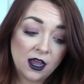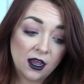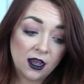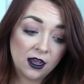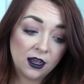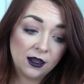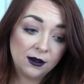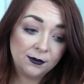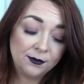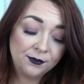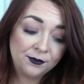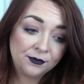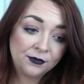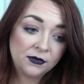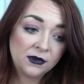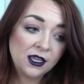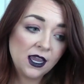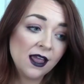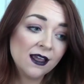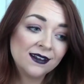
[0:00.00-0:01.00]
Um,
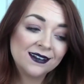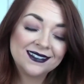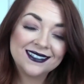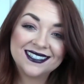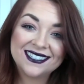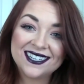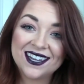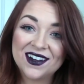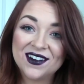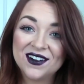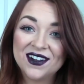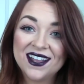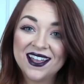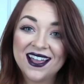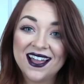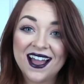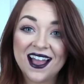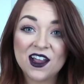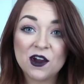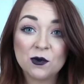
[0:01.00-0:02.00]
yeah, so
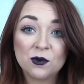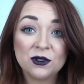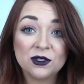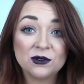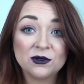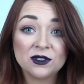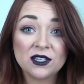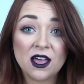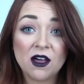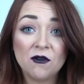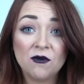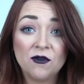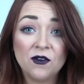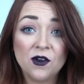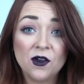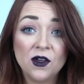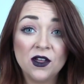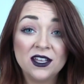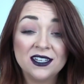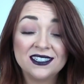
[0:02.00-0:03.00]
I hope this was
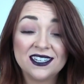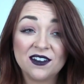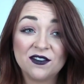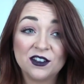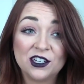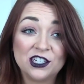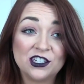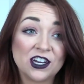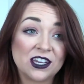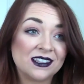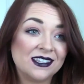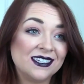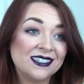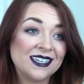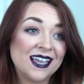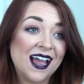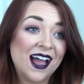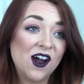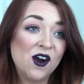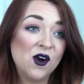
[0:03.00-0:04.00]
helpful. Definitely check
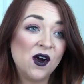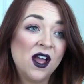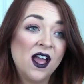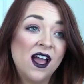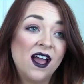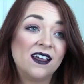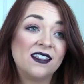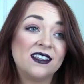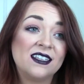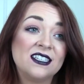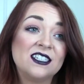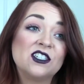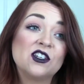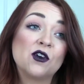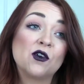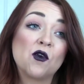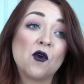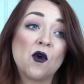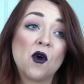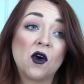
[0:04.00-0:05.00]
these out. I think these
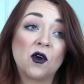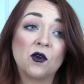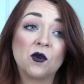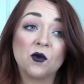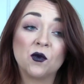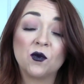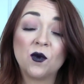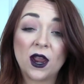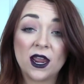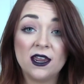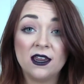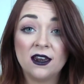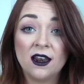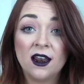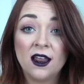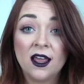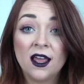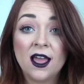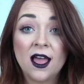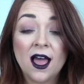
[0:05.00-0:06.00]
are a
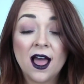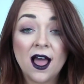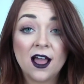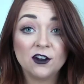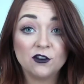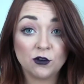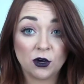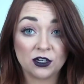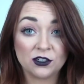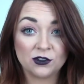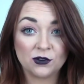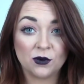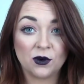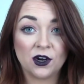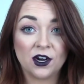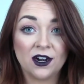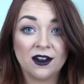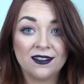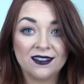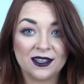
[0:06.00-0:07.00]
great
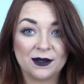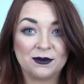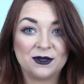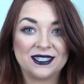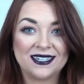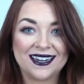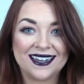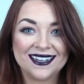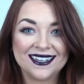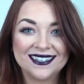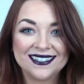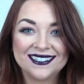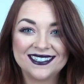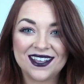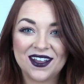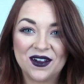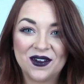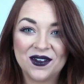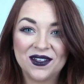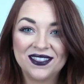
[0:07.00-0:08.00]
drugstore lipstick.
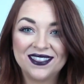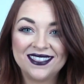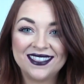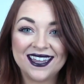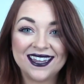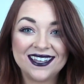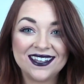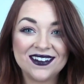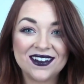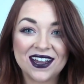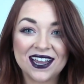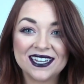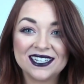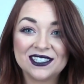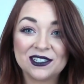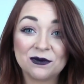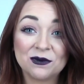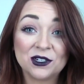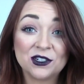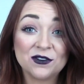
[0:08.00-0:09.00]
So thank you
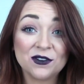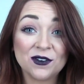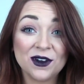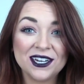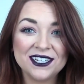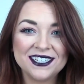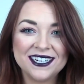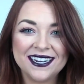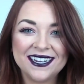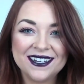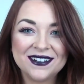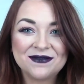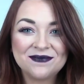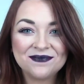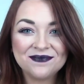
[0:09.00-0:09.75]
guys so much for watching.